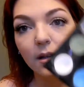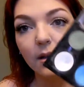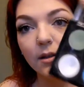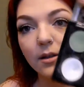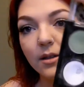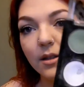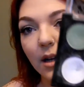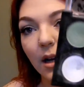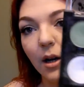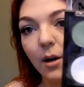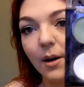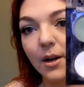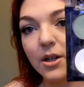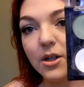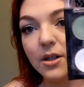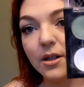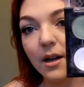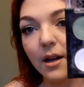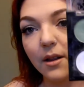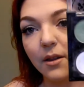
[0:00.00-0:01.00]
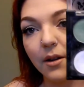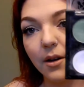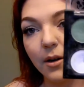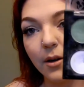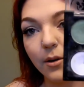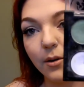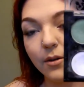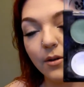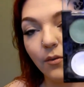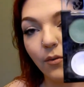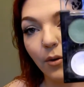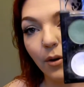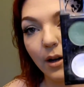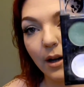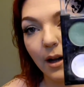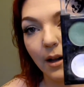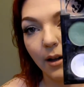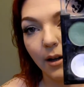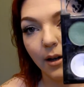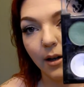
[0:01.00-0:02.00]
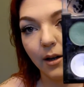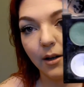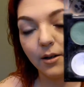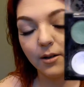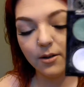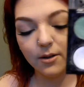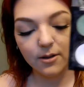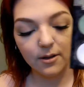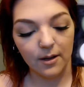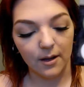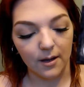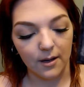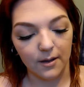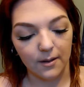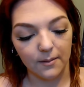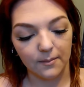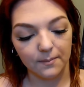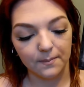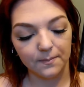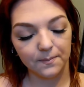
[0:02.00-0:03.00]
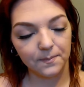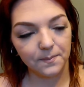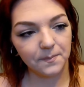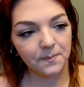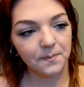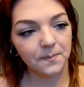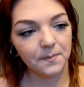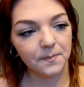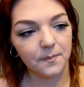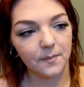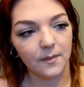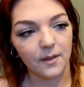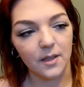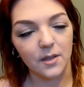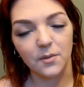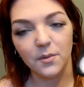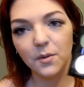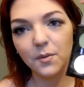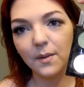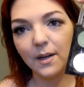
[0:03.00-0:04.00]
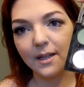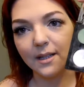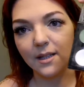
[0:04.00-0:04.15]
So I just got those 4 colors. This was when I